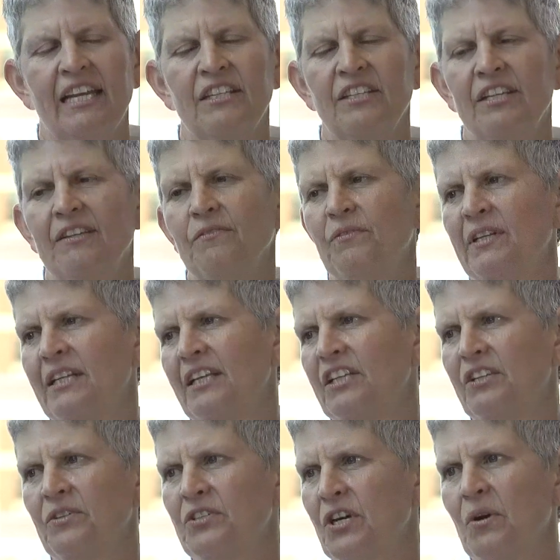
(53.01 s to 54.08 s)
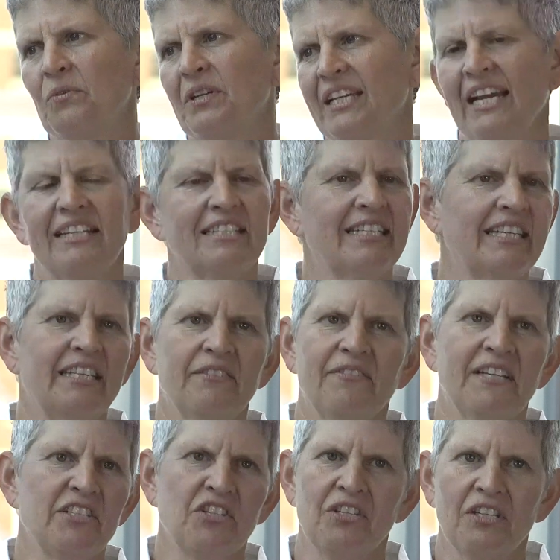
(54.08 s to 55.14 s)
And really, you don't get to
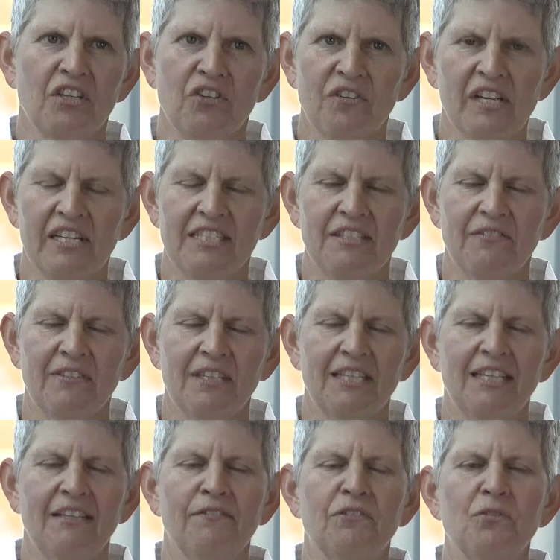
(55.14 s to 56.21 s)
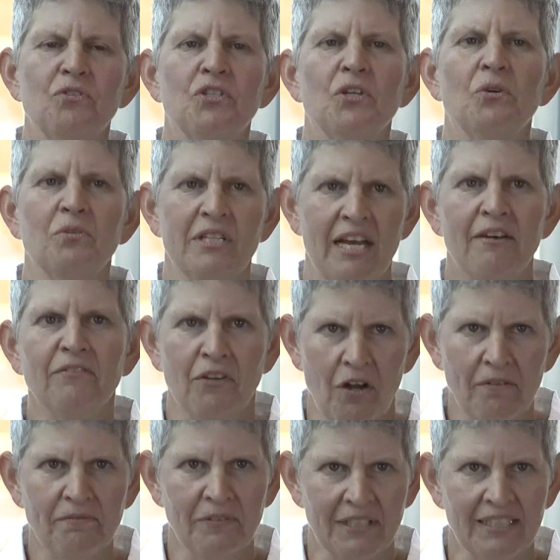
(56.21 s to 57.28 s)
innovation and creativity if you don't have
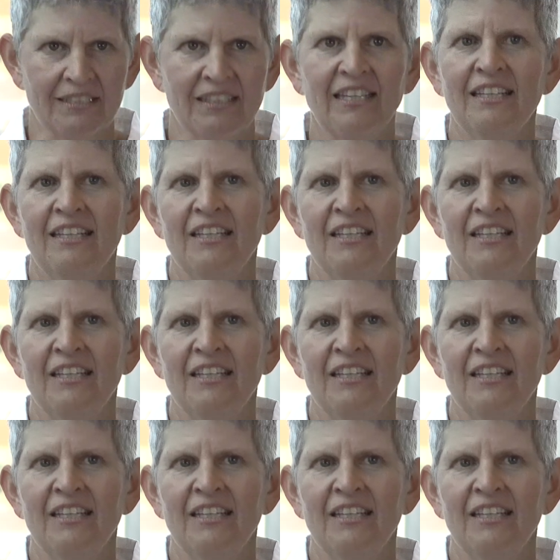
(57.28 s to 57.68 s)
conflict.